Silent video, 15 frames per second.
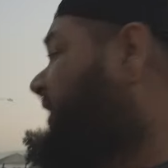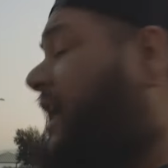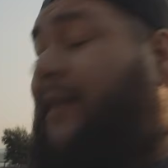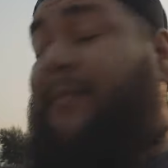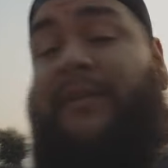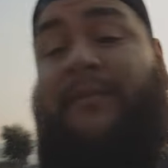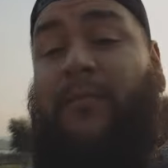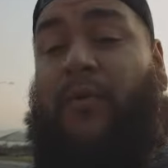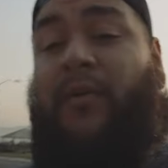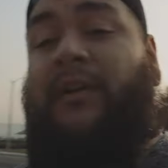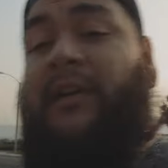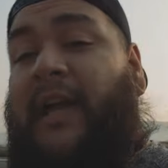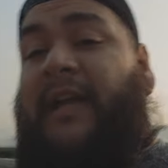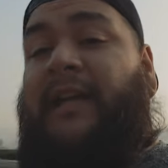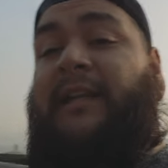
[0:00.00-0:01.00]
times
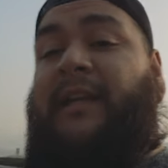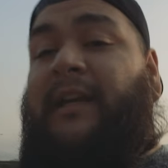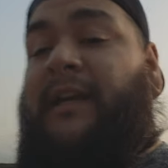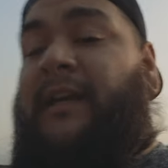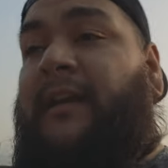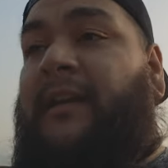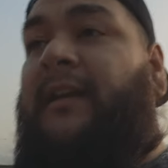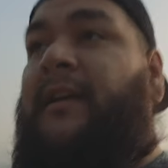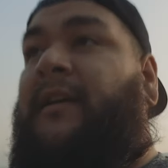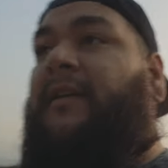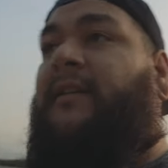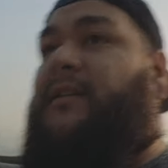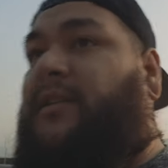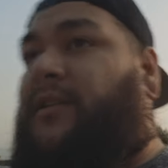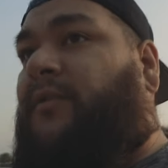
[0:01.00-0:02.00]
more likely
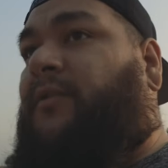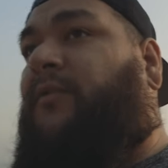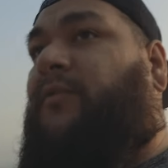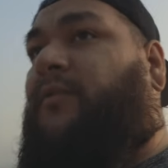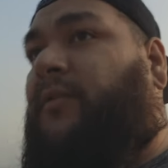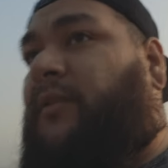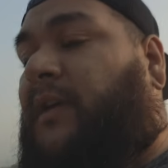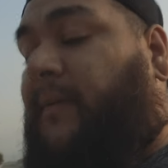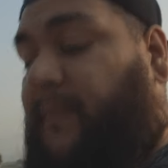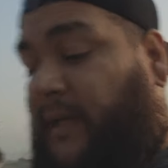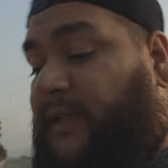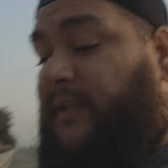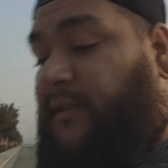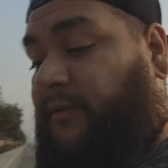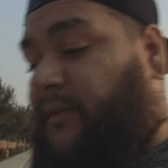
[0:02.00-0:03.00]
to
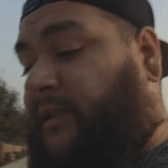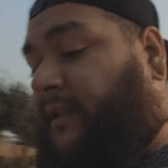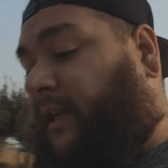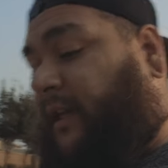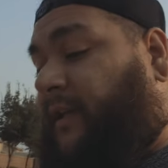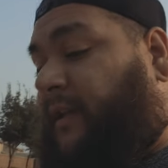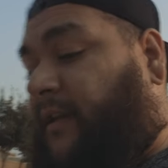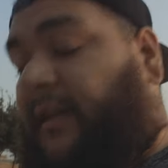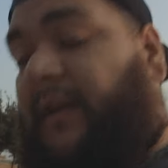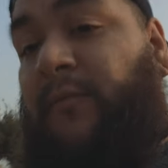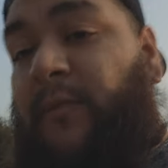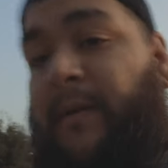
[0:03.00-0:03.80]
commit suicide than